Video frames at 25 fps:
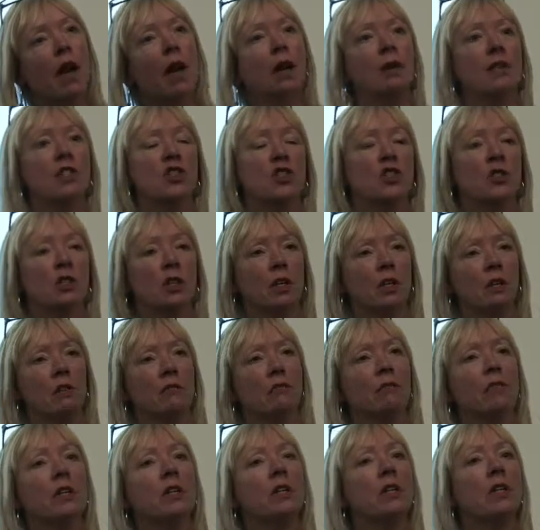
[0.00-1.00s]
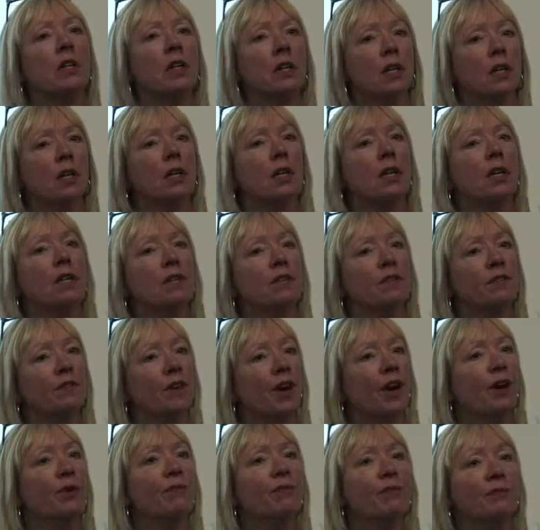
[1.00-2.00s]
actually really kind of,
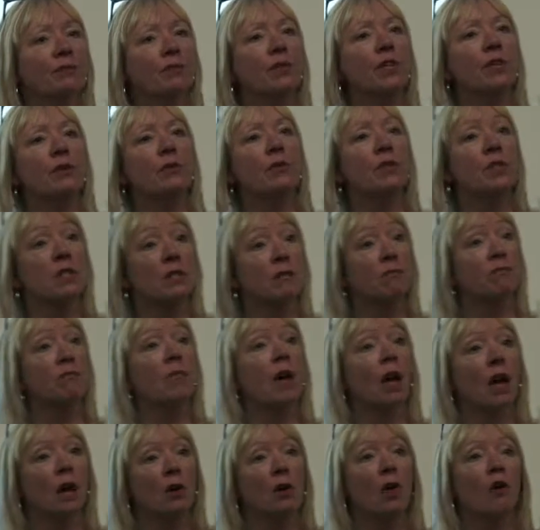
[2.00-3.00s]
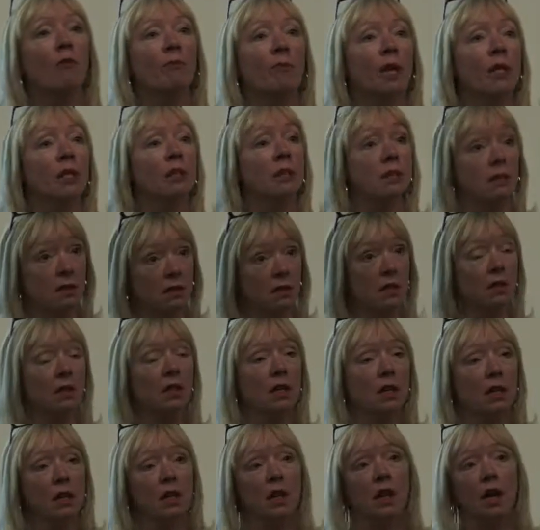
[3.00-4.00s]
a lot of men are
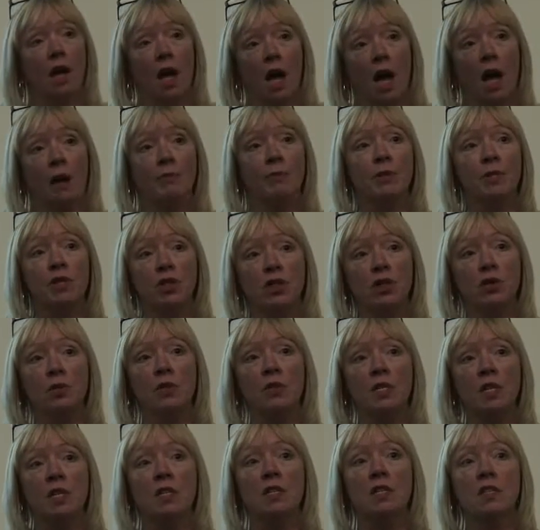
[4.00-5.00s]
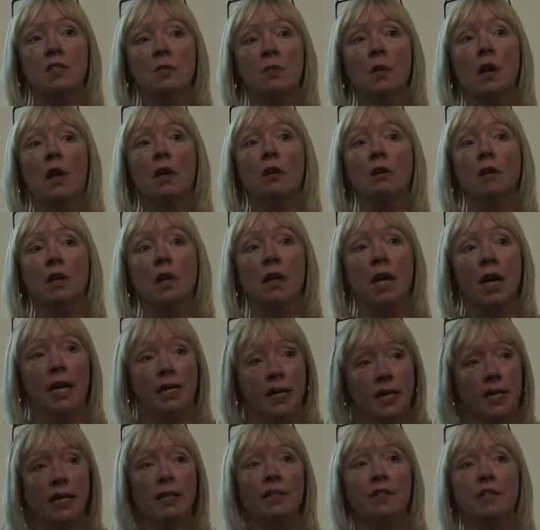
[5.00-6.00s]
kind of happy to use this as well
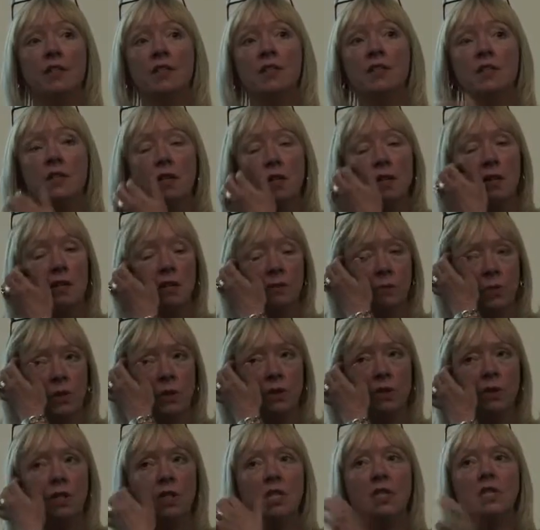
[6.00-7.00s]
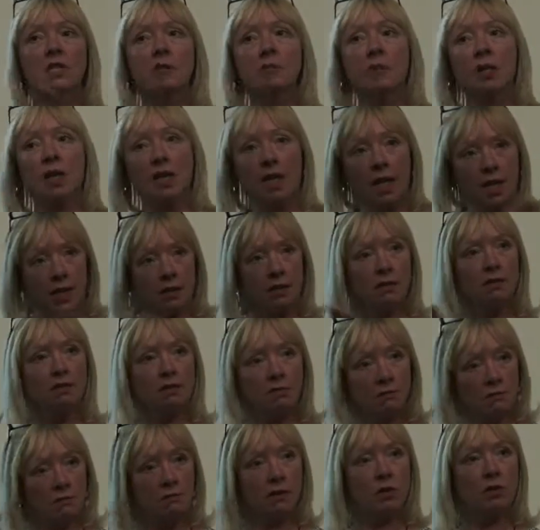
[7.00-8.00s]
in areas, but there needs to be, again,
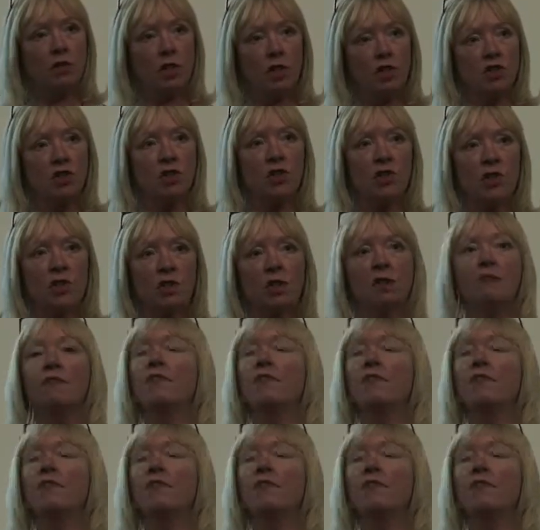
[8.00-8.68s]
the range, because they